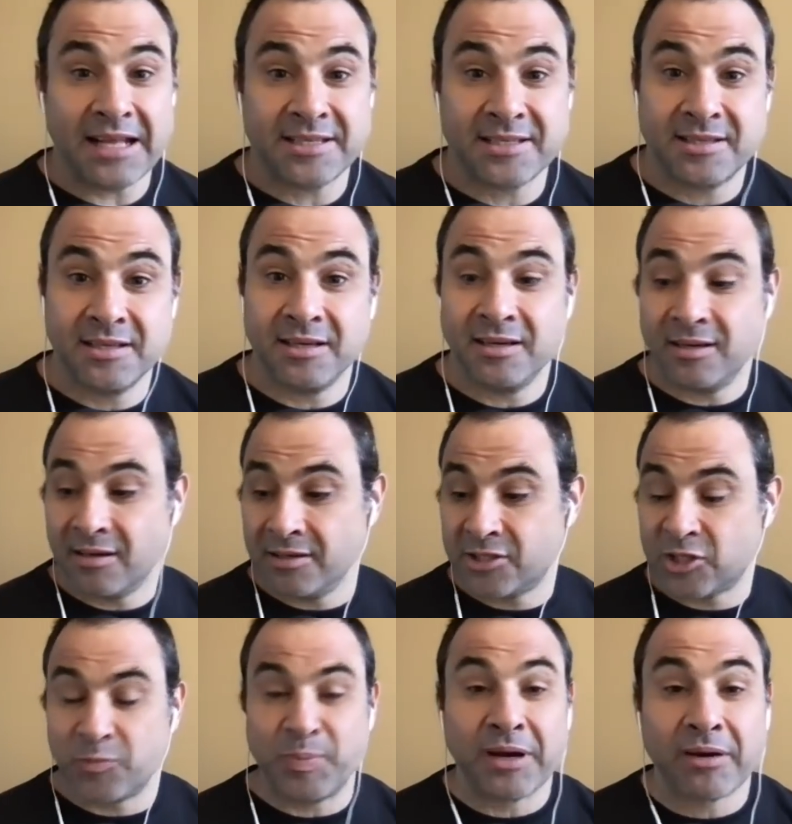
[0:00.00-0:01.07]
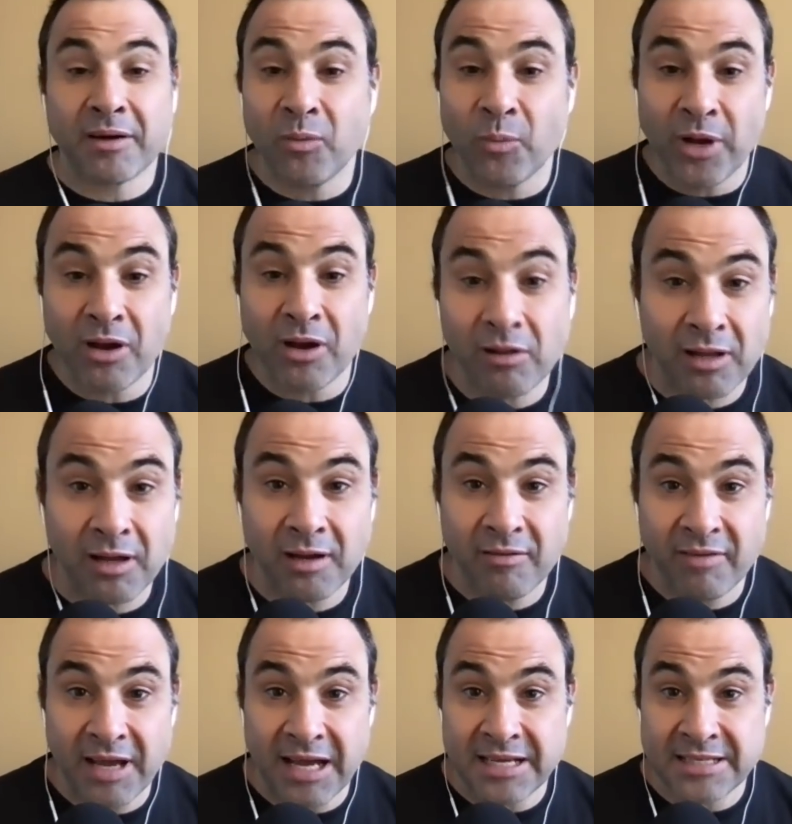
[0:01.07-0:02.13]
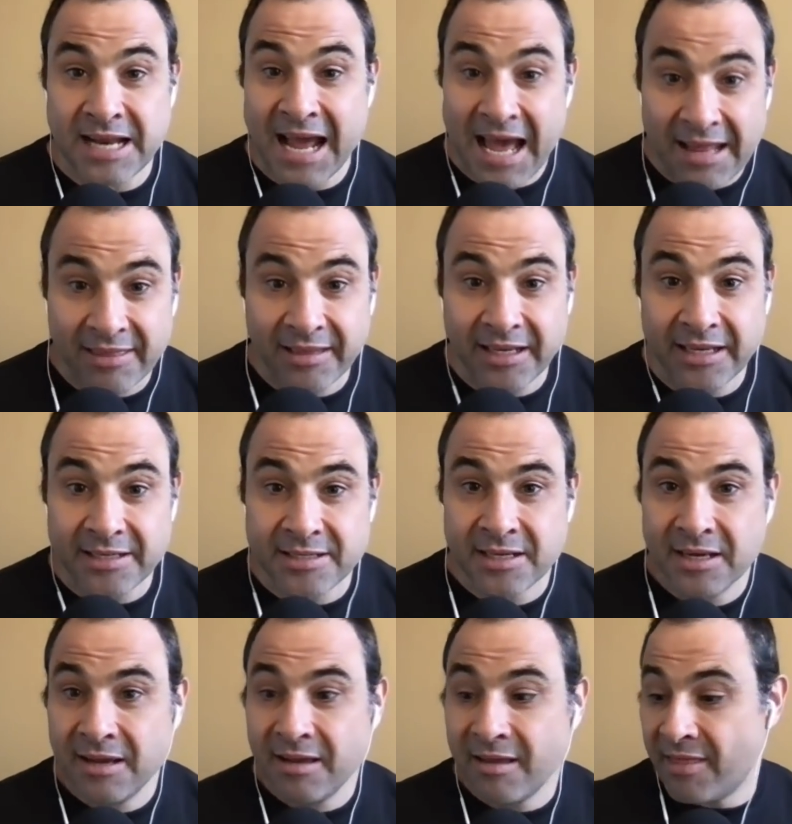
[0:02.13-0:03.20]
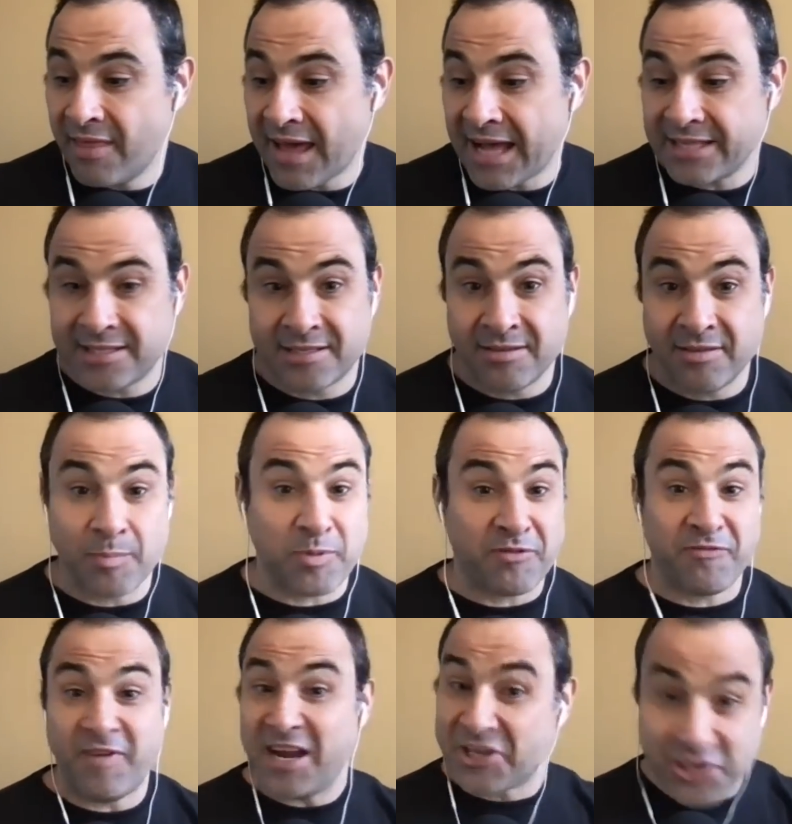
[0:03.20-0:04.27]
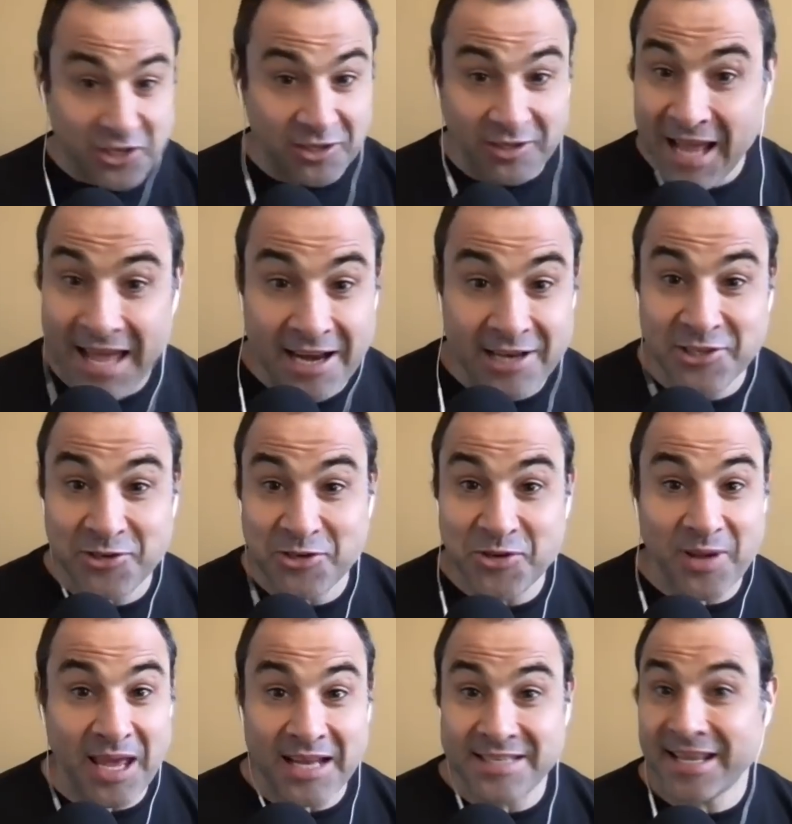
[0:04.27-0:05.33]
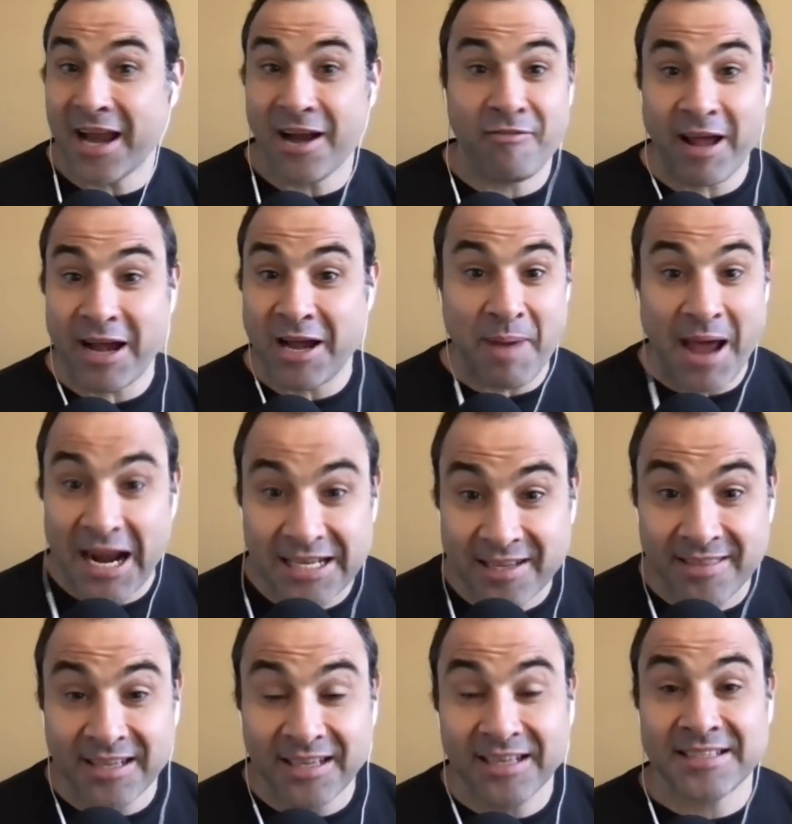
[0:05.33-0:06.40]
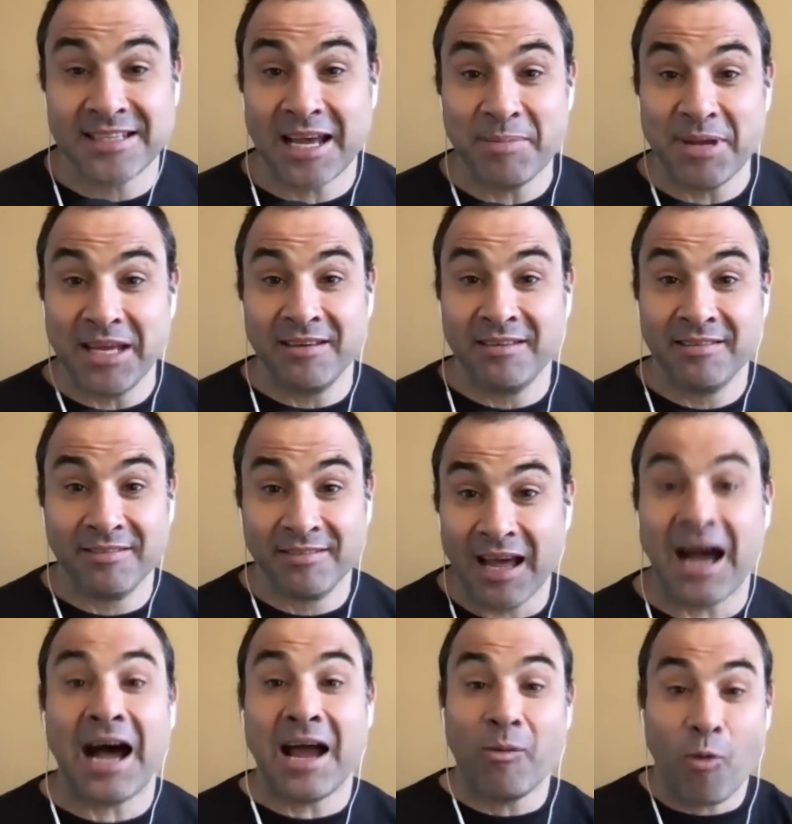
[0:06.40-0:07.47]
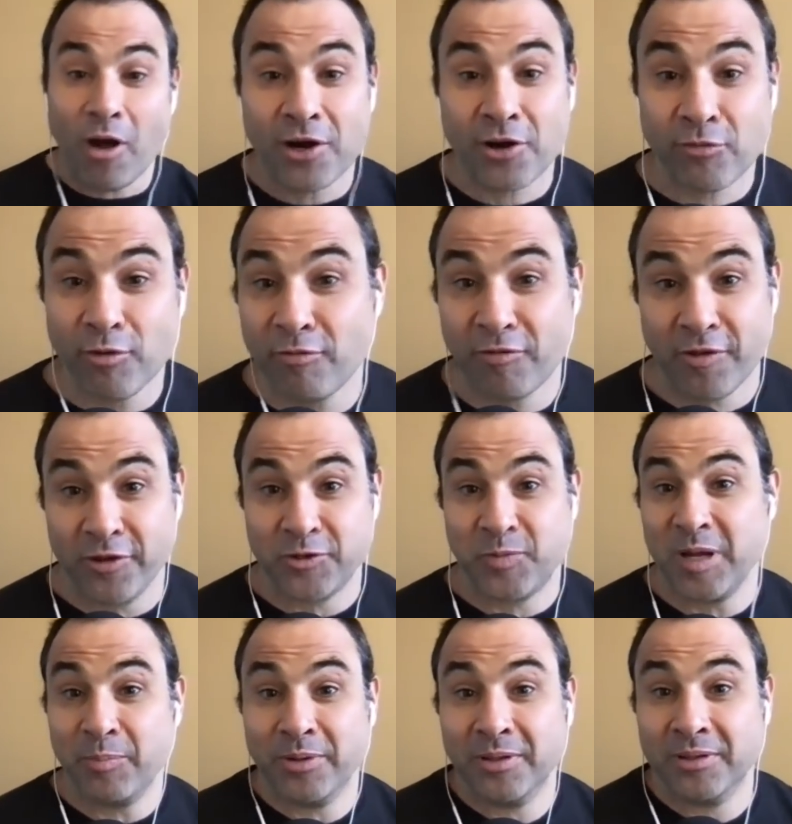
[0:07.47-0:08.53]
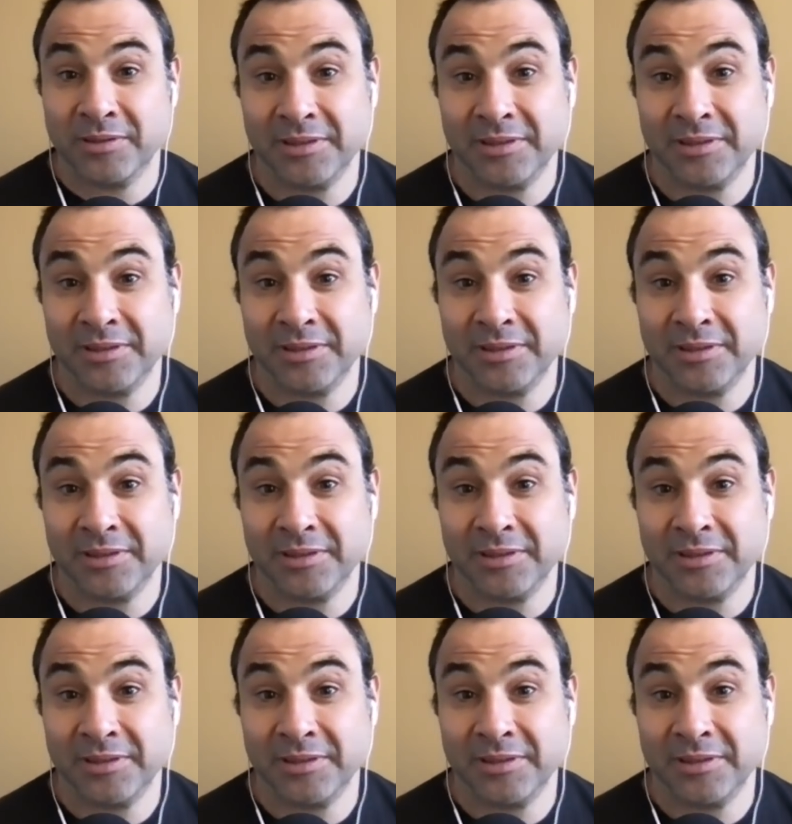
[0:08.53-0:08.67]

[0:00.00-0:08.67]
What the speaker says: the spirit we all love as an athlete. That's the professional attitude you get to get invited back to things. I mean, I wanted to root for those people.